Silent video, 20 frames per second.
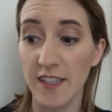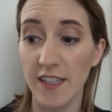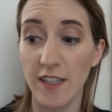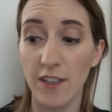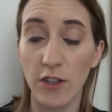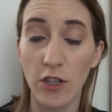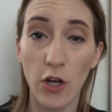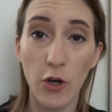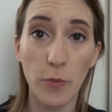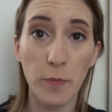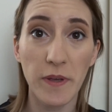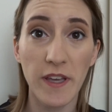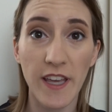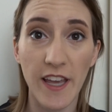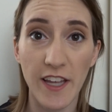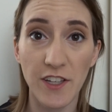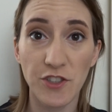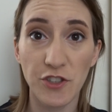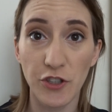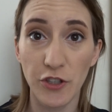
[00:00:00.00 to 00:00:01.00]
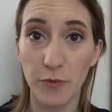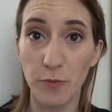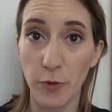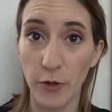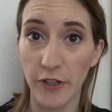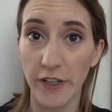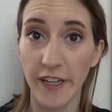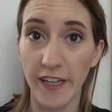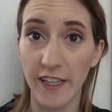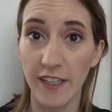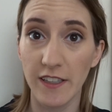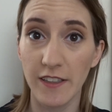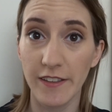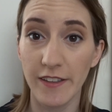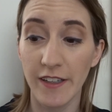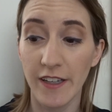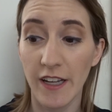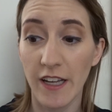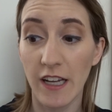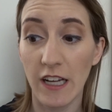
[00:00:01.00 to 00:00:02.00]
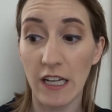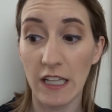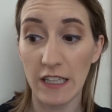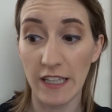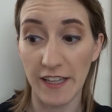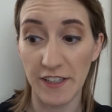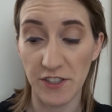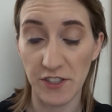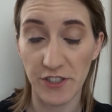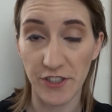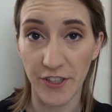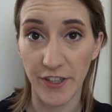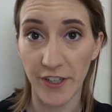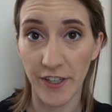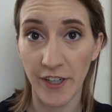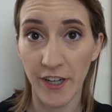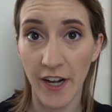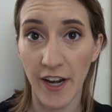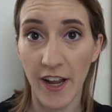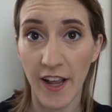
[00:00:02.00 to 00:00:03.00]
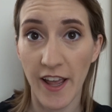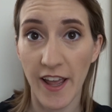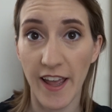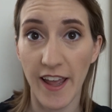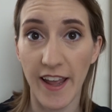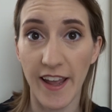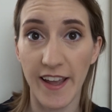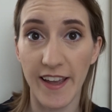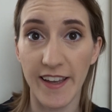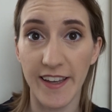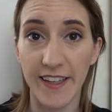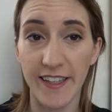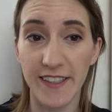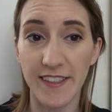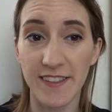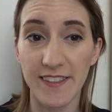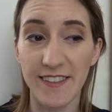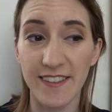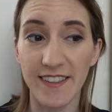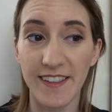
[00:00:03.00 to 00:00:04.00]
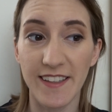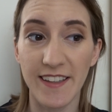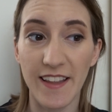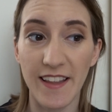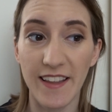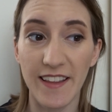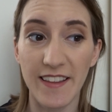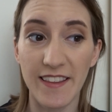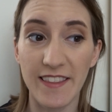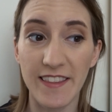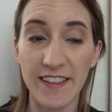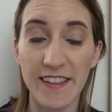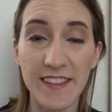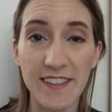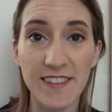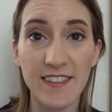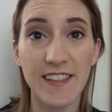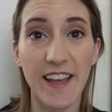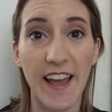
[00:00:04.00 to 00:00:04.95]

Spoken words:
the low pH Good Morning cleanser, and this